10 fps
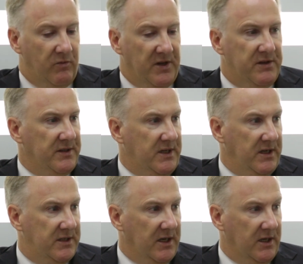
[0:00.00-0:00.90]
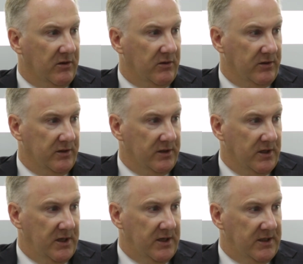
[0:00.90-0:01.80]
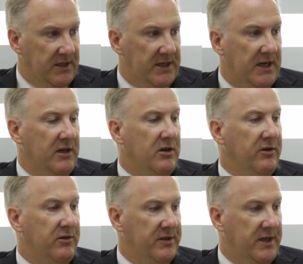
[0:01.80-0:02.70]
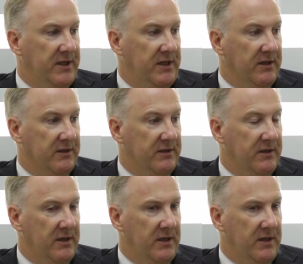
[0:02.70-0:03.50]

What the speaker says: with its key stakeholders to take on those ideas.